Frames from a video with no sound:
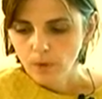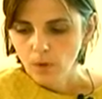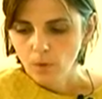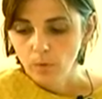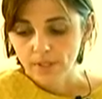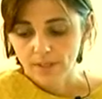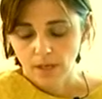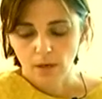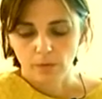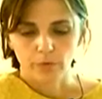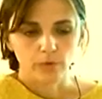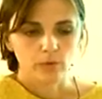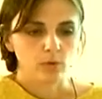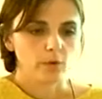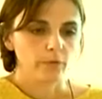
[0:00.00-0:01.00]
we stay in
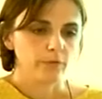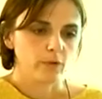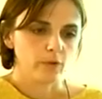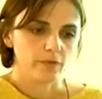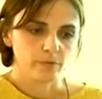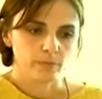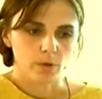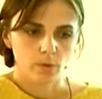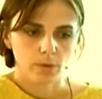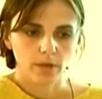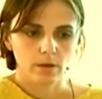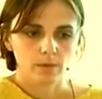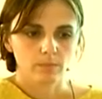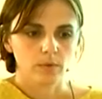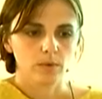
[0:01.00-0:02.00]
front of
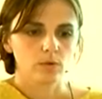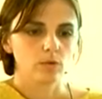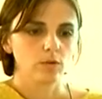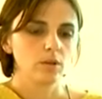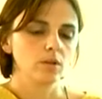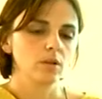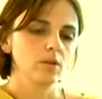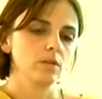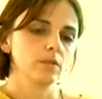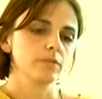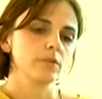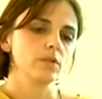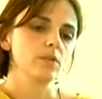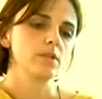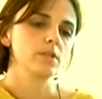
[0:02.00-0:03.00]
Morocco,
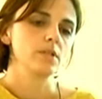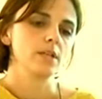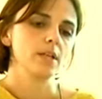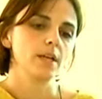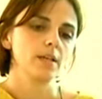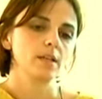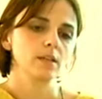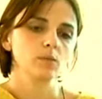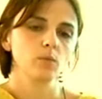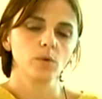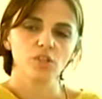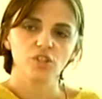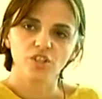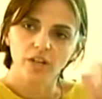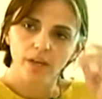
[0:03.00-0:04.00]
of course, and
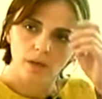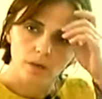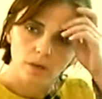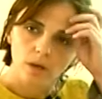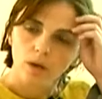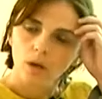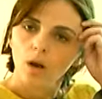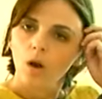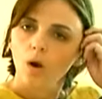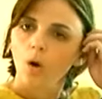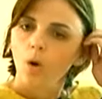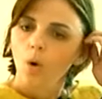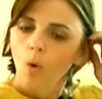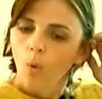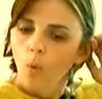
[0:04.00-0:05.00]
we share
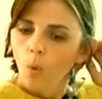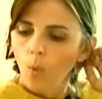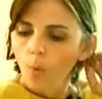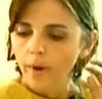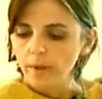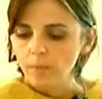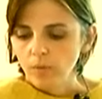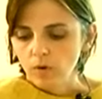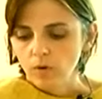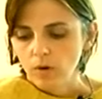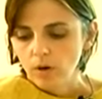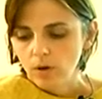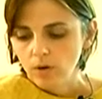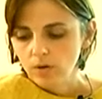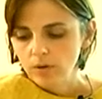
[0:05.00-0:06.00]
with
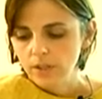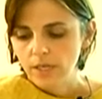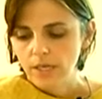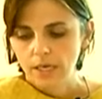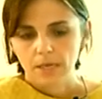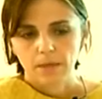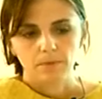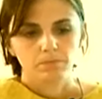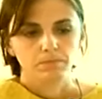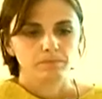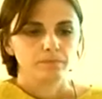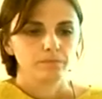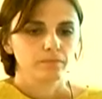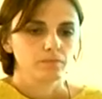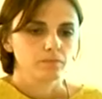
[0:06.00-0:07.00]
Morocco
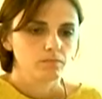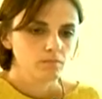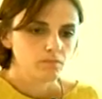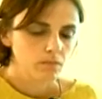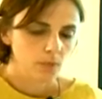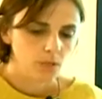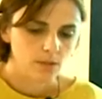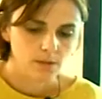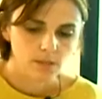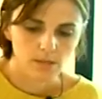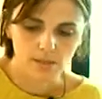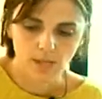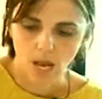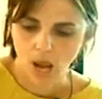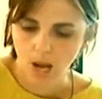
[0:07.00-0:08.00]
the
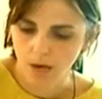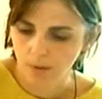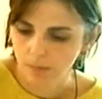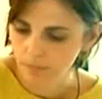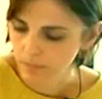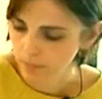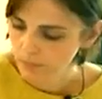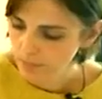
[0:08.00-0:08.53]
same